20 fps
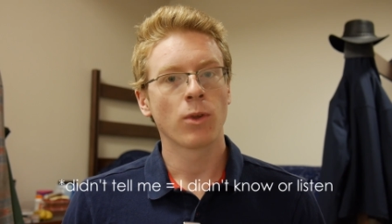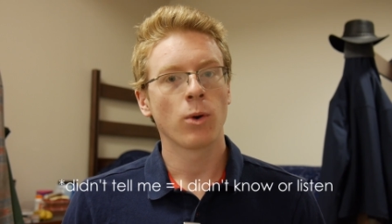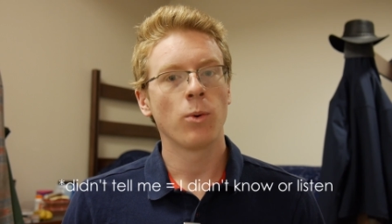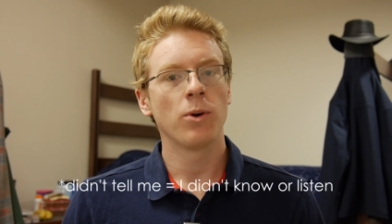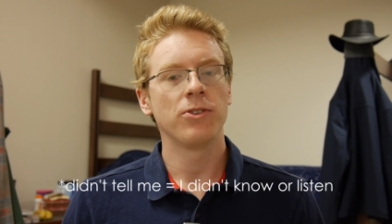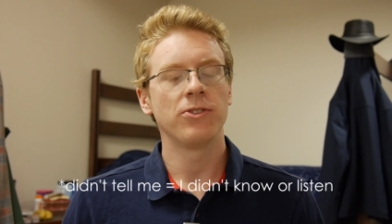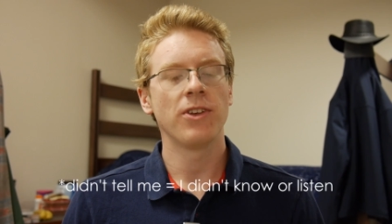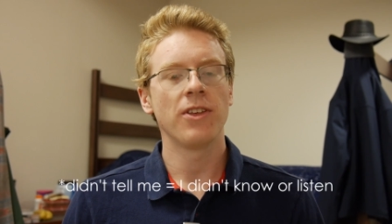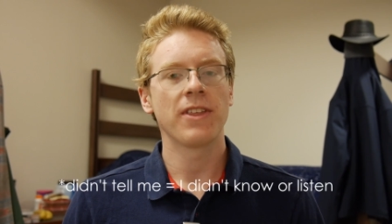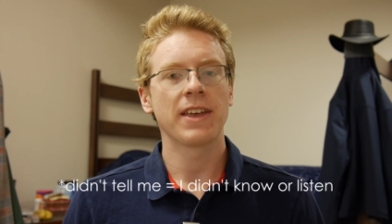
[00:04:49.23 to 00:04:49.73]

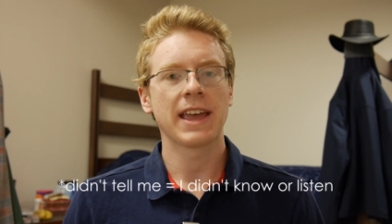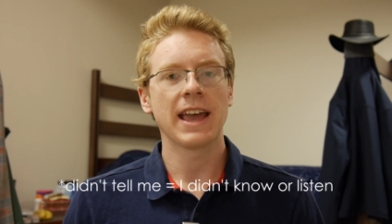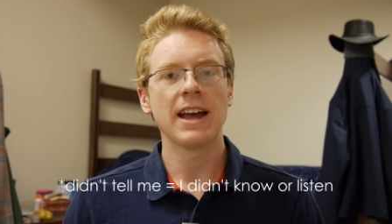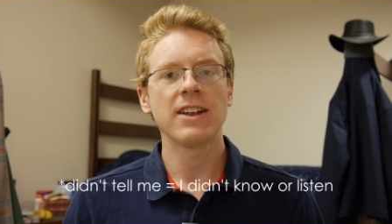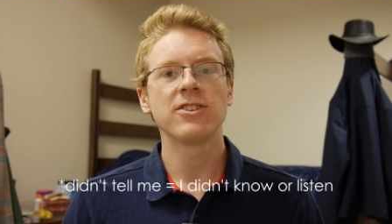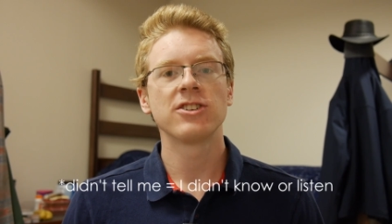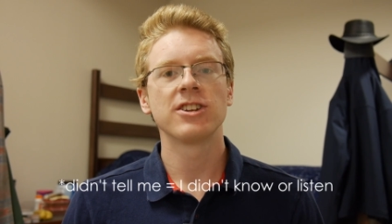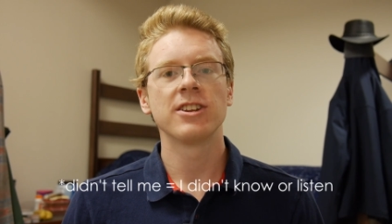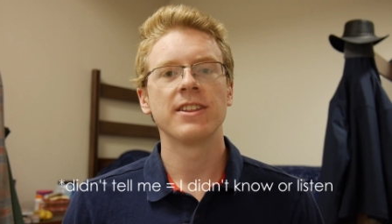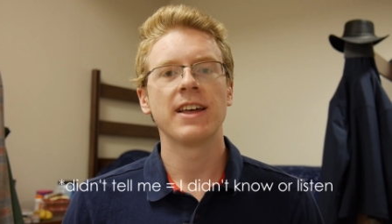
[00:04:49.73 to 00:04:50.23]
was that the
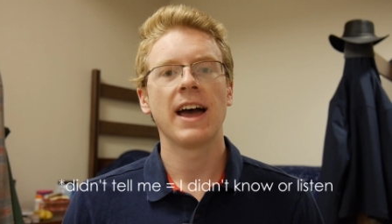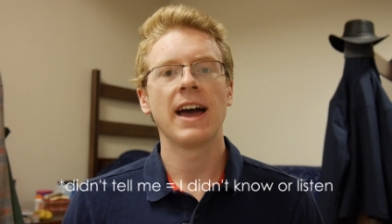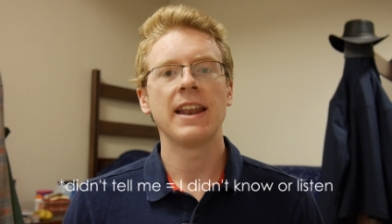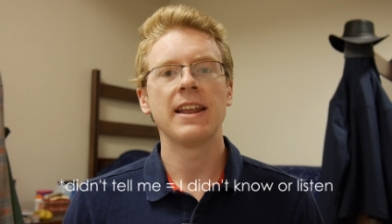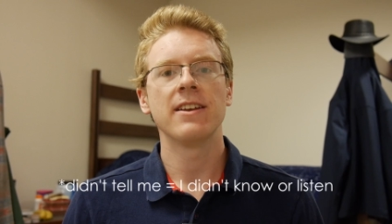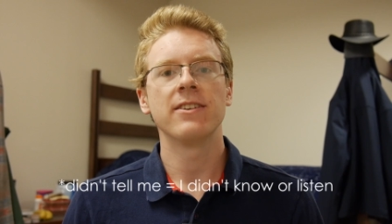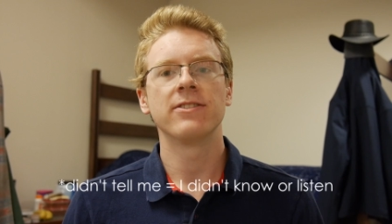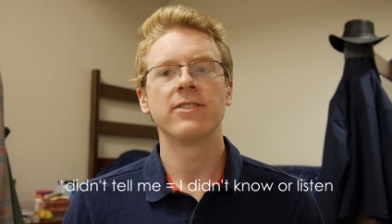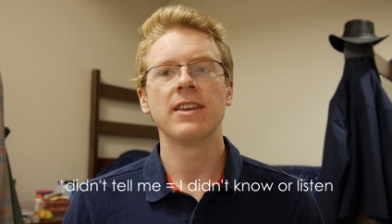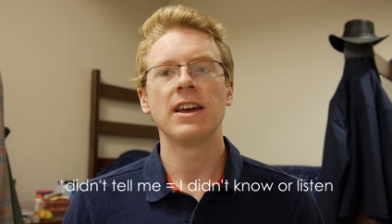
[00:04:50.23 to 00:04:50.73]
catch to
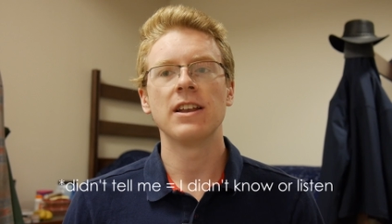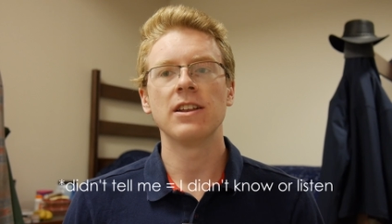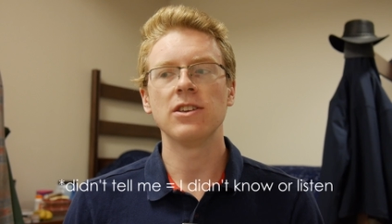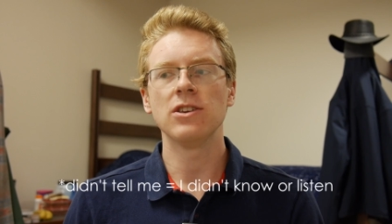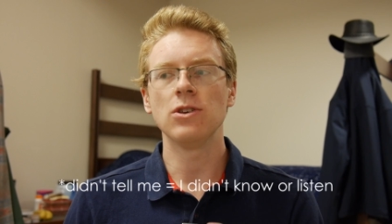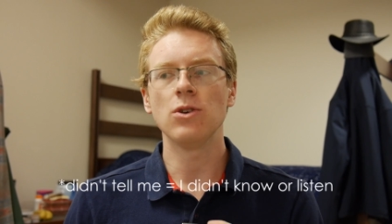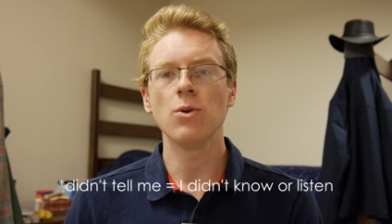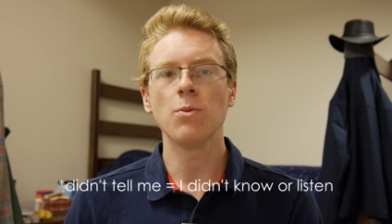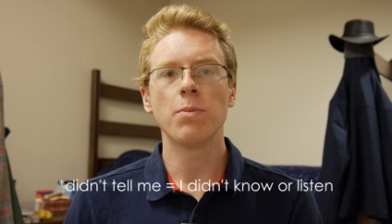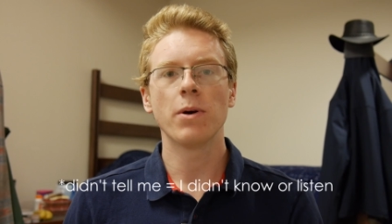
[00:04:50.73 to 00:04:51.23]
that is that
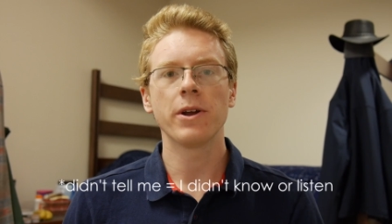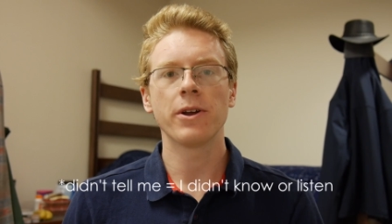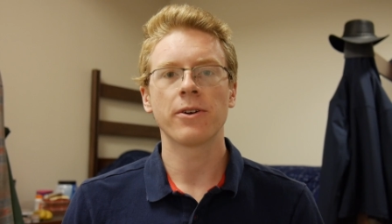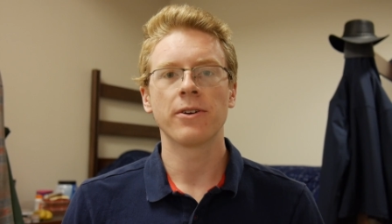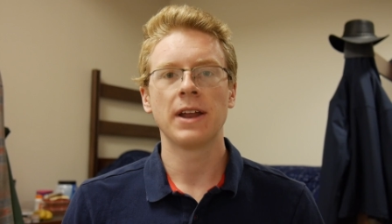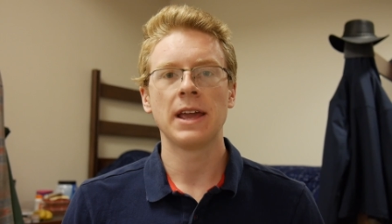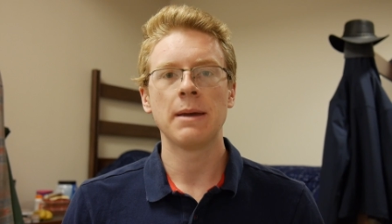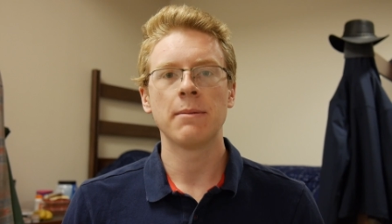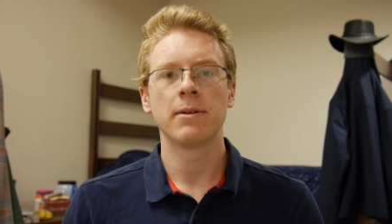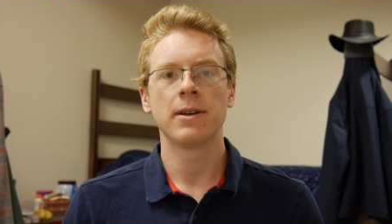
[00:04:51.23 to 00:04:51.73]
you put your
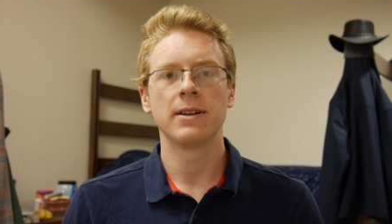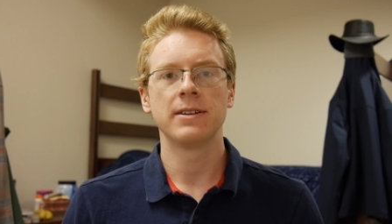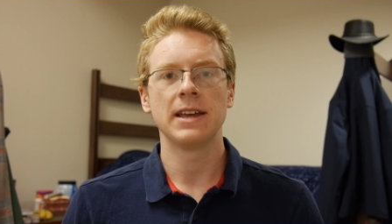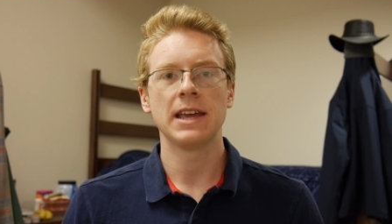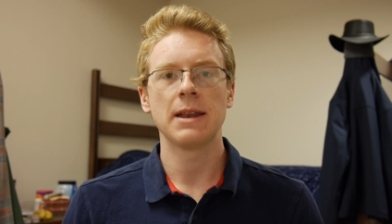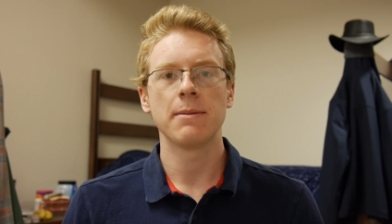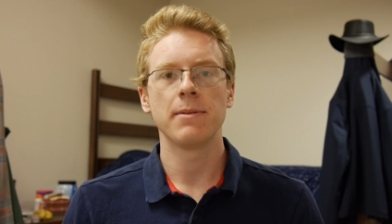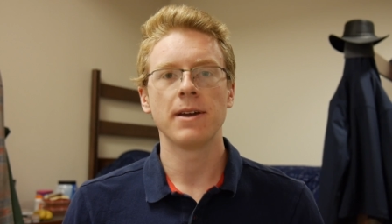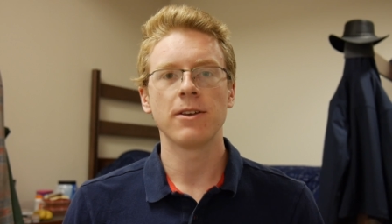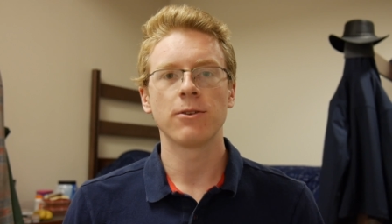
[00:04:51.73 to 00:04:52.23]
name in a
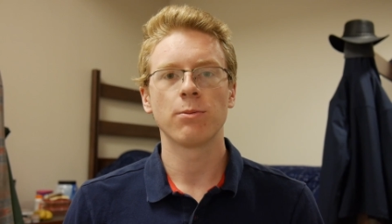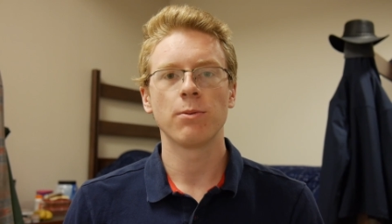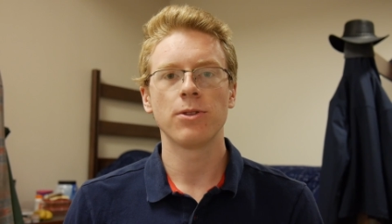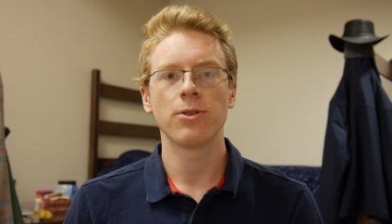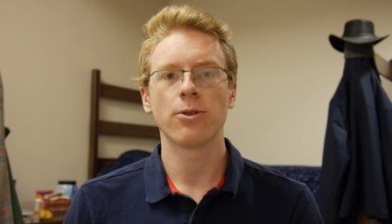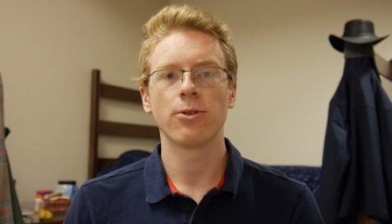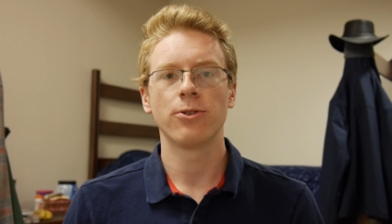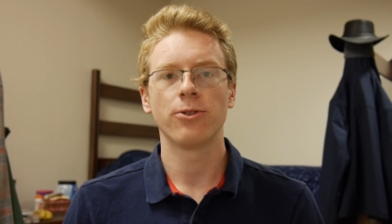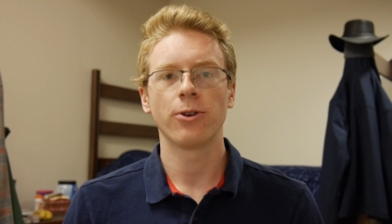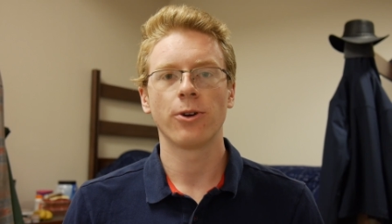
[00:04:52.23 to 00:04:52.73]
database with
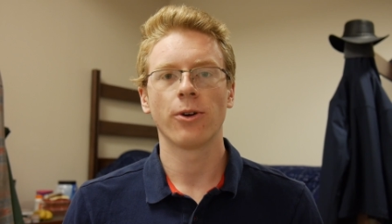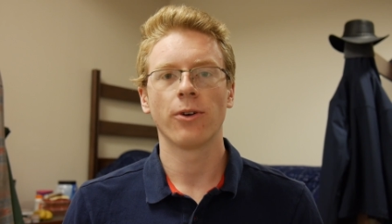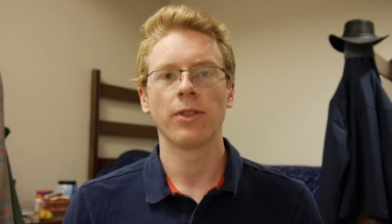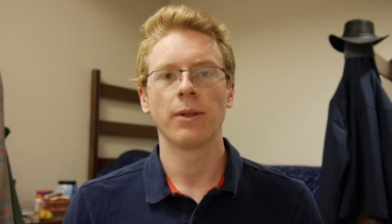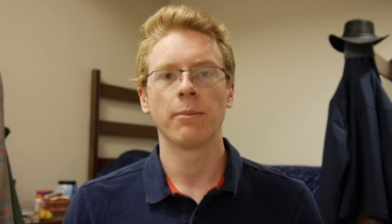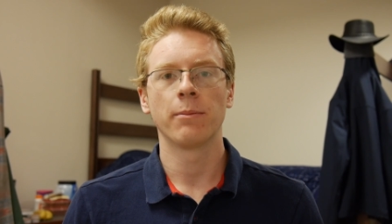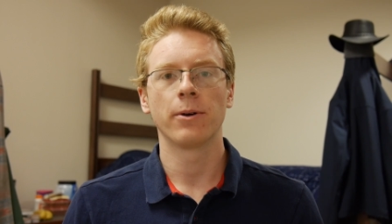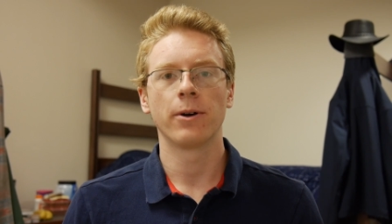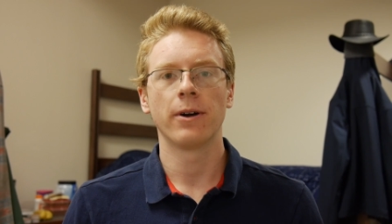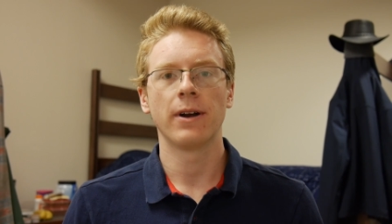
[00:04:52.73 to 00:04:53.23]
your serial
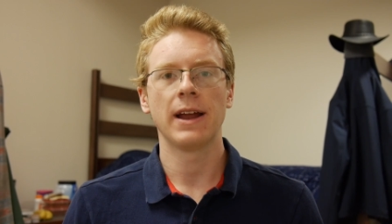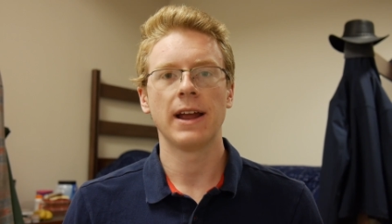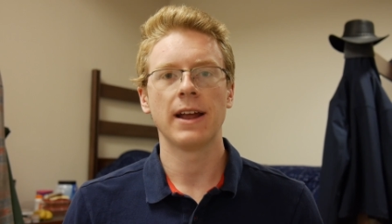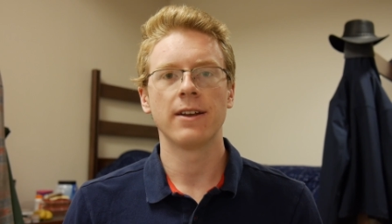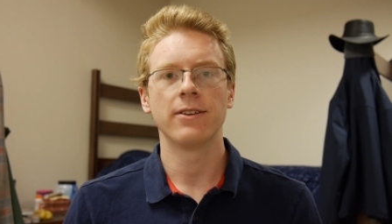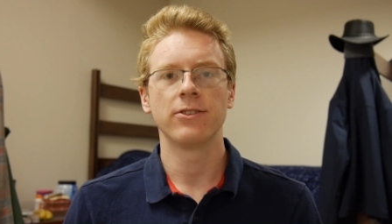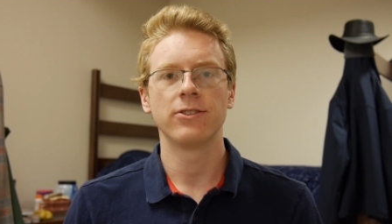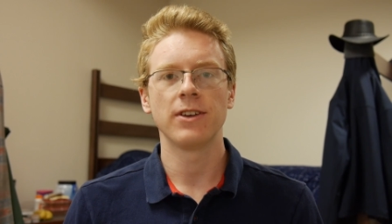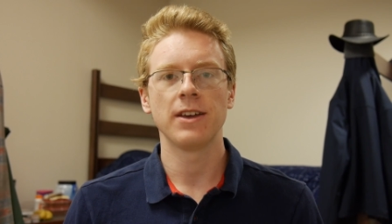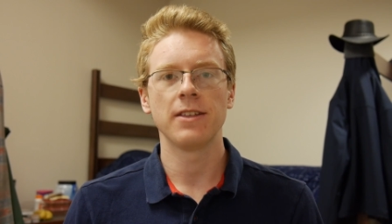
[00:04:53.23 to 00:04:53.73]
number
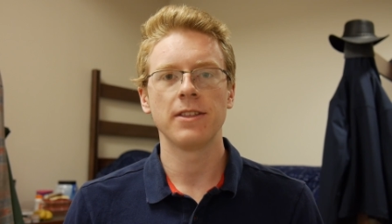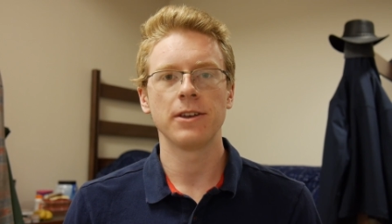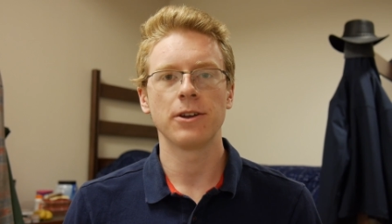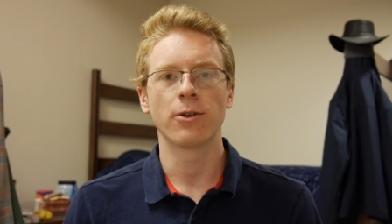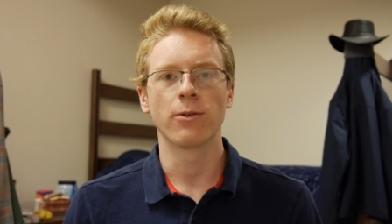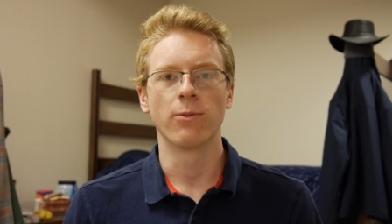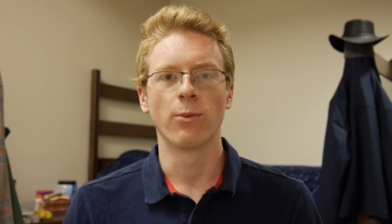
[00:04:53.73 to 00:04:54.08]
and say that your